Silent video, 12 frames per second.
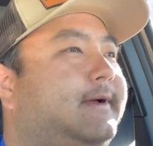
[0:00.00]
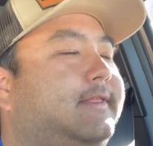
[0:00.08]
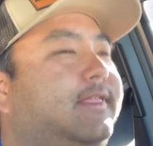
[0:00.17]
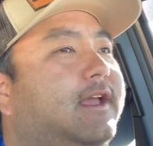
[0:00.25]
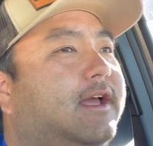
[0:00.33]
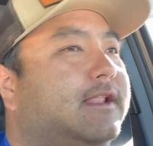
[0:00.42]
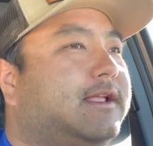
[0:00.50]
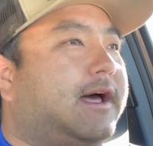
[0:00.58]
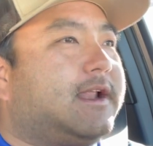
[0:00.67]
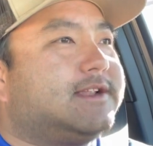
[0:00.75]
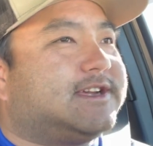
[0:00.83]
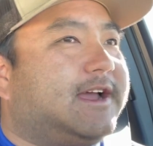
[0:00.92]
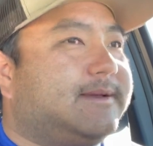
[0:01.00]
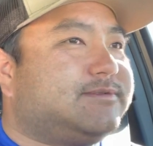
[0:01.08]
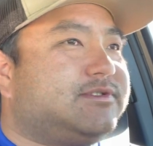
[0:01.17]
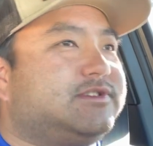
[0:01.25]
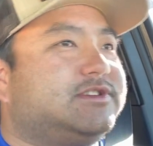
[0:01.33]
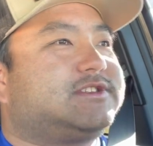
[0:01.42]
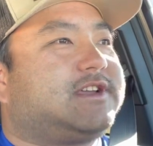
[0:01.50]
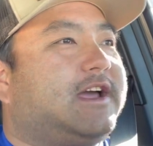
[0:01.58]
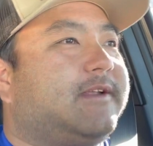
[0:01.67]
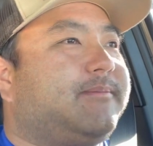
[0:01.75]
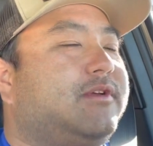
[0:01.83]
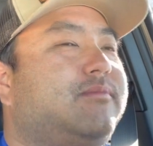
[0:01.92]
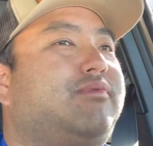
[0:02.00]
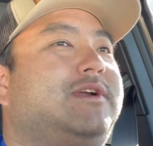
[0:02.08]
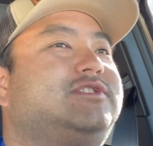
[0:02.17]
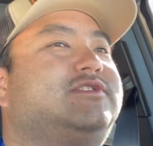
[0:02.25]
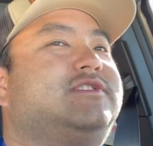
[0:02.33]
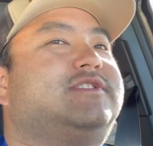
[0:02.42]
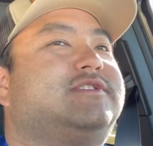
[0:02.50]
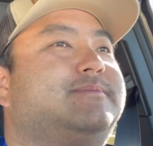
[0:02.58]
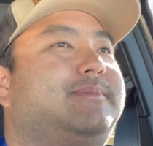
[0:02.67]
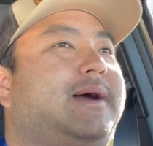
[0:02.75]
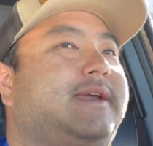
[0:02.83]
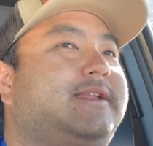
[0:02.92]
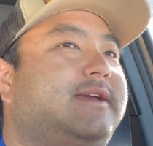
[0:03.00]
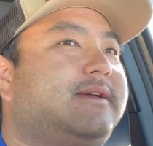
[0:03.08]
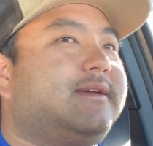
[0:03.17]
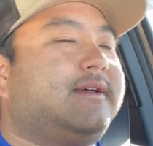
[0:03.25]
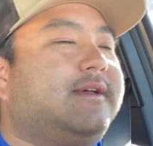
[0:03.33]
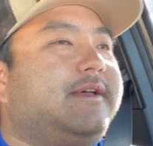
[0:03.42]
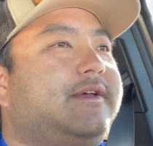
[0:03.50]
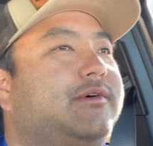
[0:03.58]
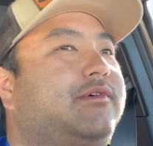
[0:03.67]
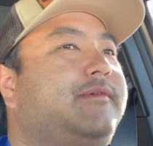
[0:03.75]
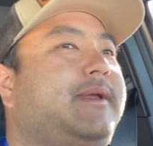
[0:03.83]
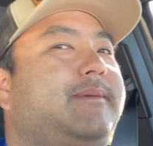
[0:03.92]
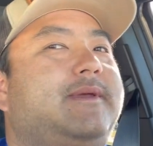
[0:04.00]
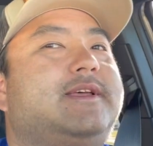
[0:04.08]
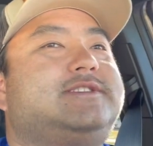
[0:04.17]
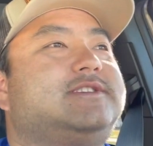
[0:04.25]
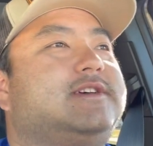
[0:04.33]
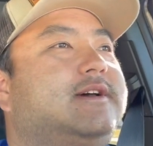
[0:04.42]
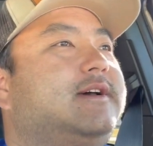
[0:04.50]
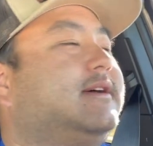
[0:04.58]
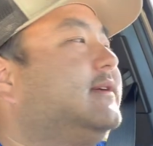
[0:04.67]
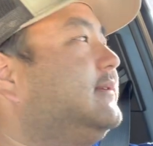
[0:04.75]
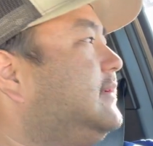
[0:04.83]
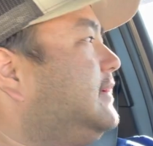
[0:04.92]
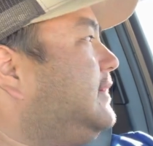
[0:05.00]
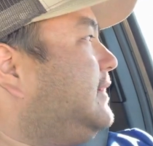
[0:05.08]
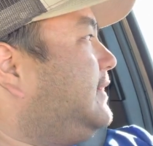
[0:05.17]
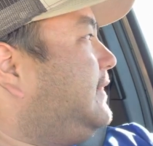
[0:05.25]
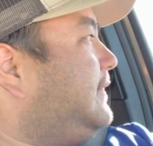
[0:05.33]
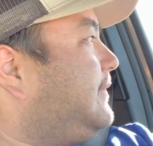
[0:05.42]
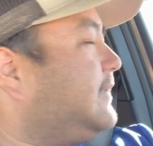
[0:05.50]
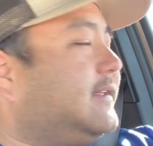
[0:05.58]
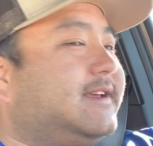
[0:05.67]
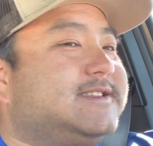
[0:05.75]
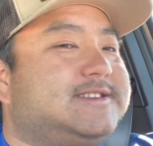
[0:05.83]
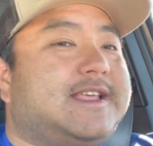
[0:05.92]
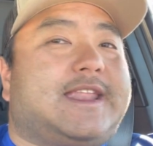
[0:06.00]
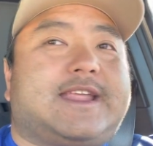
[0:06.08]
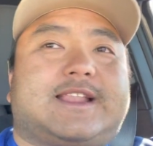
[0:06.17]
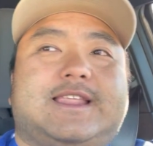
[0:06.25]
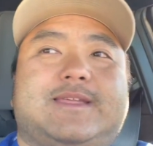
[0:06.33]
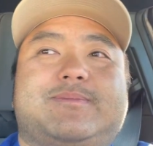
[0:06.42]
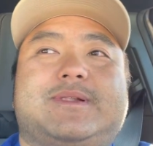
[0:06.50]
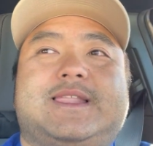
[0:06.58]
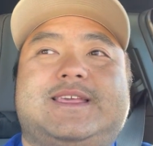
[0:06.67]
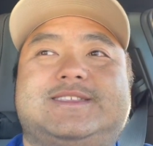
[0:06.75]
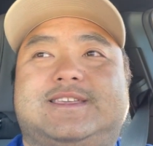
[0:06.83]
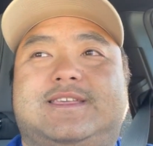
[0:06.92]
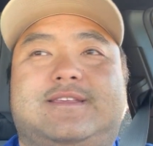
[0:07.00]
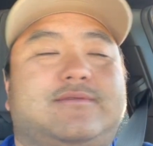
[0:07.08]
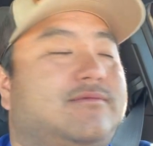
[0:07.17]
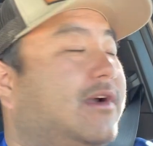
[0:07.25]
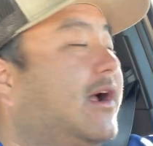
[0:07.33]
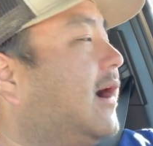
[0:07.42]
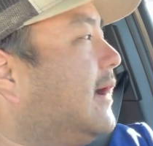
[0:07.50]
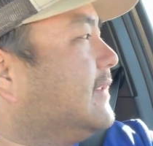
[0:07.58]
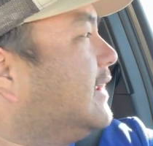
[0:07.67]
think a lot of times you're just kind of peer pressured into buying it. Or maybe it's a aesthetically pleasing rod that